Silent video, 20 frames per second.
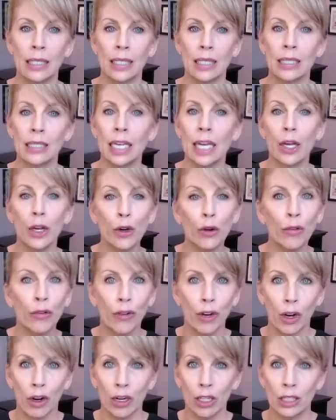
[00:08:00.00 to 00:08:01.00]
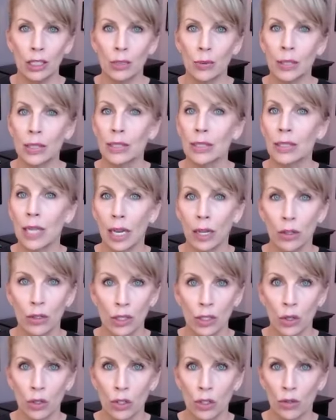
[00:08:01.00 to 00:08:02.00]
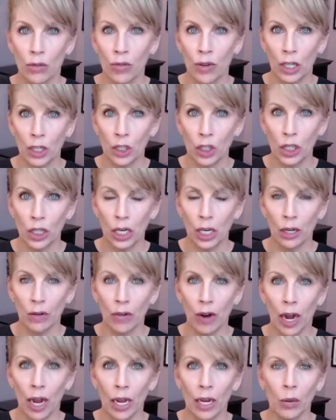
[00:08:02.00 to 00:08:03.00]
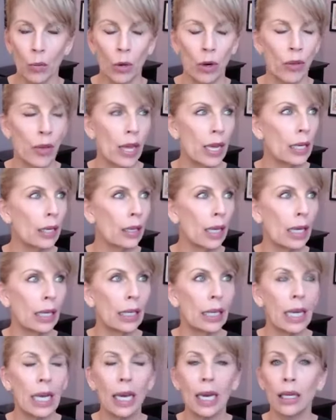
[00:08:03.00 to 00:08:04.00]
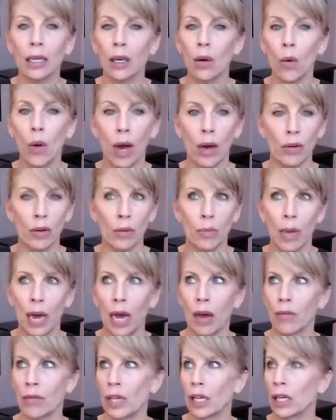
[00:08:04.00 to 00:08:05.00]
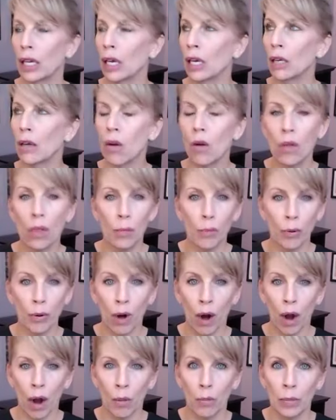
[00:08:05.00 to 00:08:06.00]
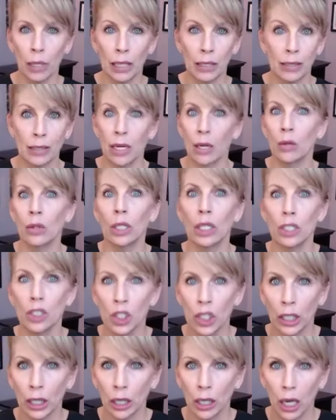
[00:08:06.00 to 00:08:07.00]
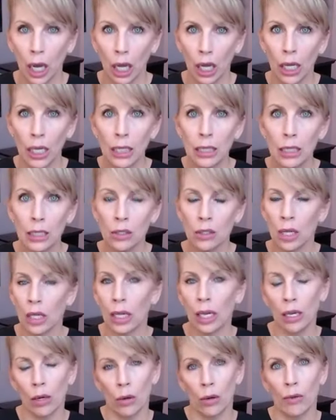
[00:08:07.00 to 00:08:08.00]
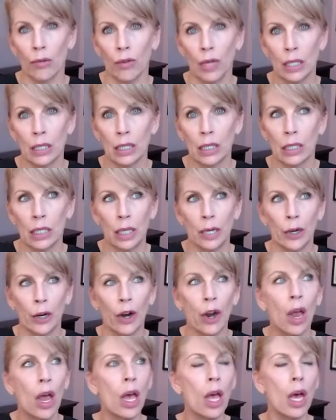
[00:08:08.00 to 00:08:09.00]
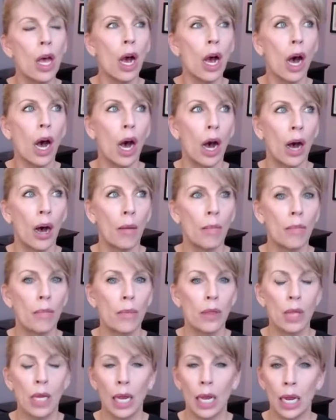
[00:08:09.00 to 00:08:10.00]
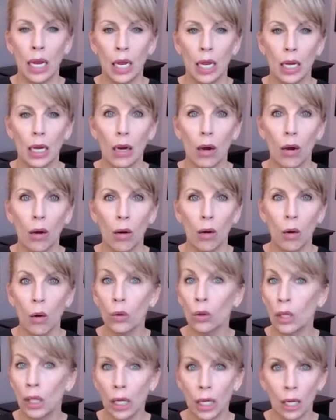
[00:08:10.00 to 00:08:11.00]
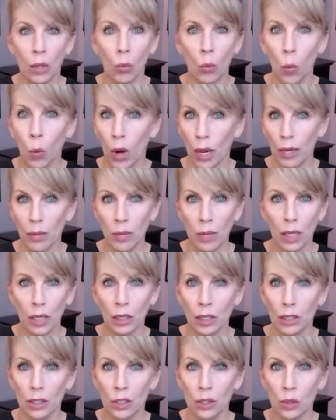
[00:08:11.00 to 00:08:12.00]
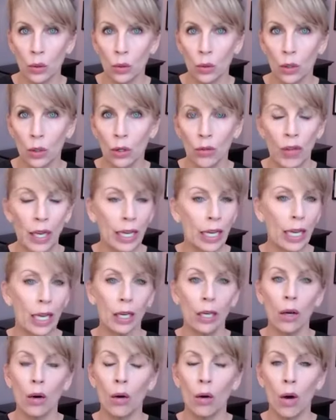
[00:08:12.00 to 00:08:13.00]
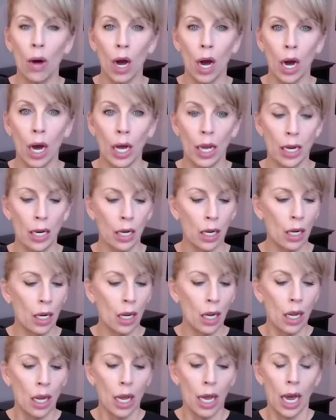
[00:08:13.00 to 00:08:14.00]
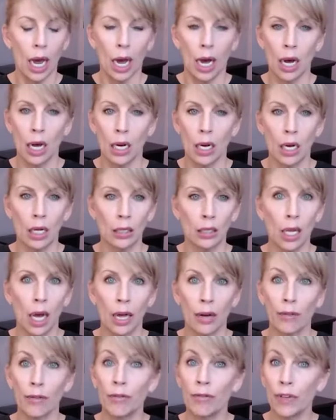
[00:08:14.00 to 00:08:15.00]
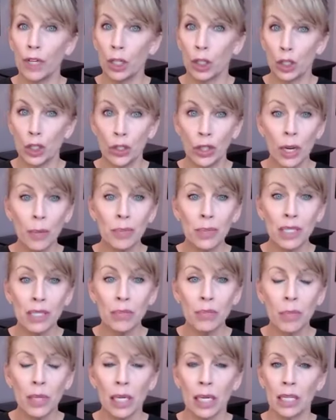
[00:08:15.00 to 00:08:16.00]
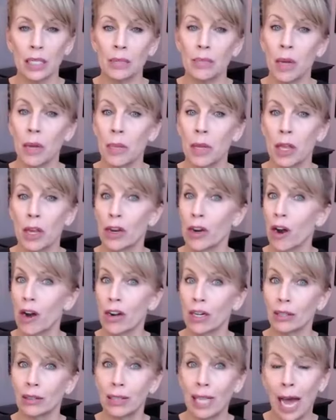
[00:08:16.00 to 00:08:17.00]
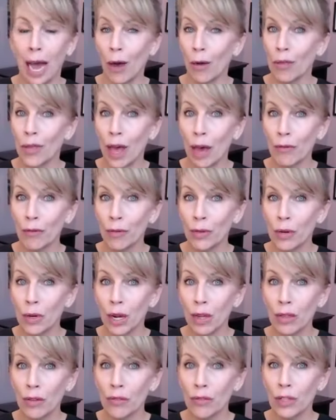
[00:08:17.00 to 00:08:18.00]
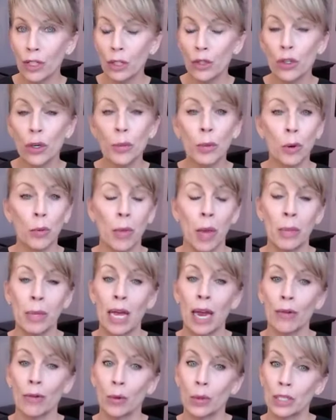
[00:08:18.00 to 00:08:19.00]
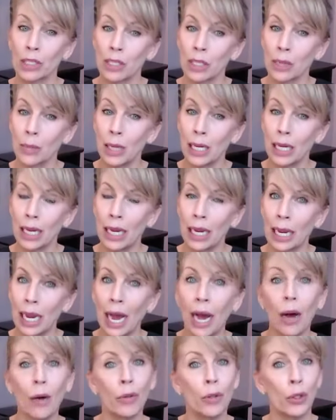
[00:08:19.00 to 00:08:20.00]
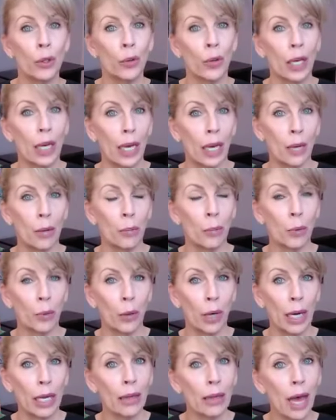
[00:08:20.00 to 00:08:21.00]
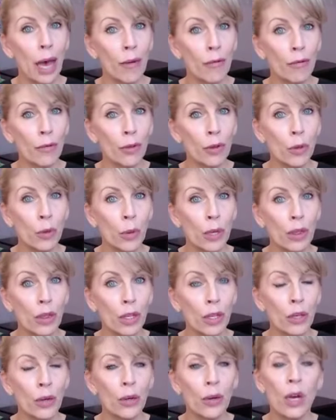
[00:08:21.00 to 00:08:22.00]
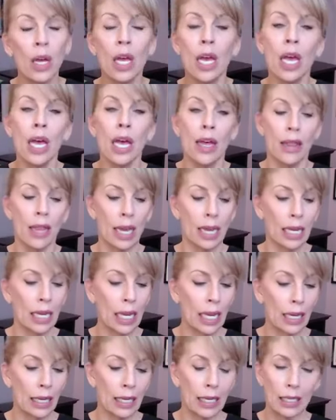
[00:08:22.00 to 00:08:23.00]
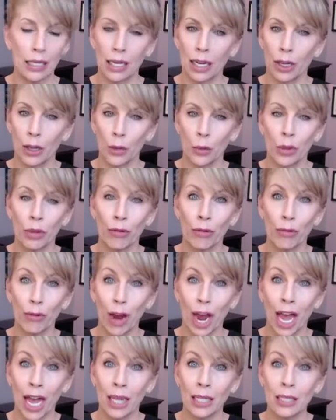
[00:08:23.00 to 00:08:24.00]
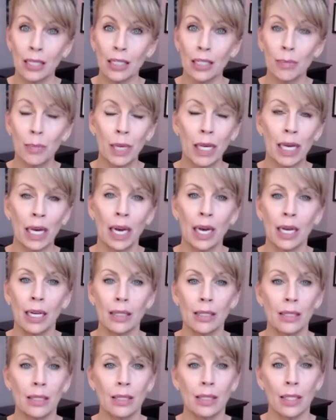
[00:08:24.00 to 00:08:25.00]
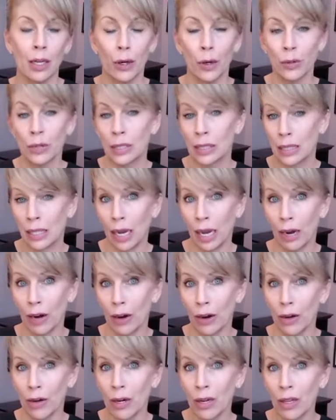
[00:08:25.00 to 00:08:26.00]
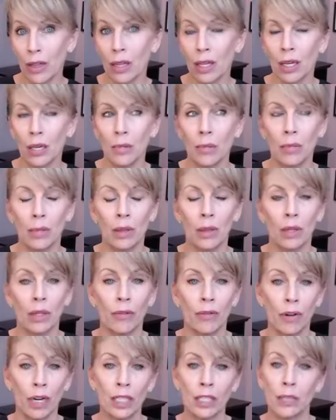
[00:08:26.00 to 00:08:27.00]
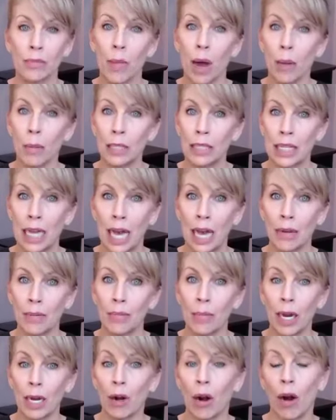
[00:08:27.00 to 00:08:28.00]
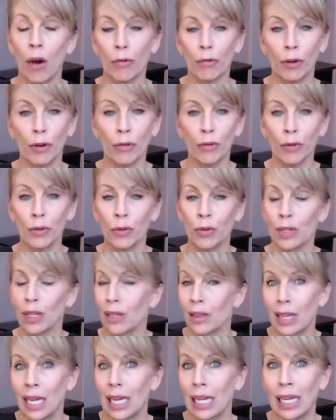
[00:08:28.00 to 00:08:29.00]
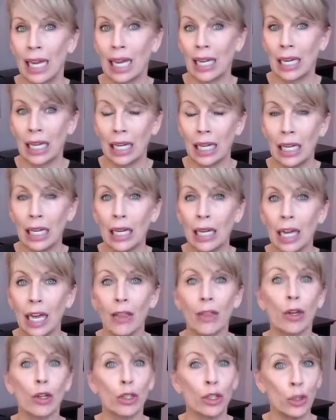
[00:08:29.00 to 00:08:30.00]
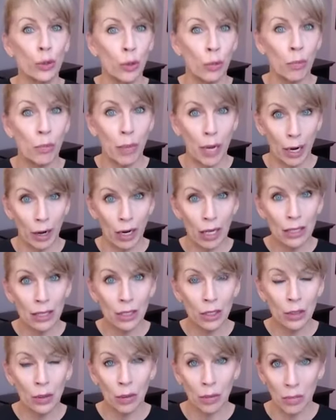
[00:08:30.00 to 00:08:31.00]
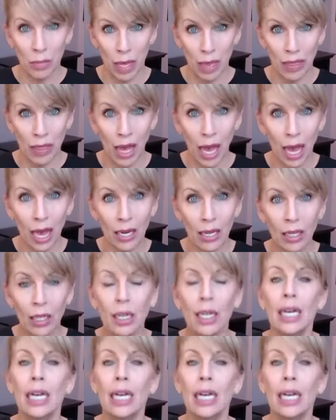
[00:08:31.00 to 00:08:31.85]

this interference with psychosocial functioning, right? Where they, they can't go out and about, they can't go to the prom because they only eat chicken nuggets because they can't go to a fancy dinner. Um, they only eat one meal at school. They can't go on uh, a lot of field trips because maybe they aren't allowed that food on the field trip, or maybe everyone's going to be eating out. You can't bring that food with you. They can't get together with friends because they're scared that the friend's mom and dad might offer food that they can't eat and they're too embarrassed to admit that,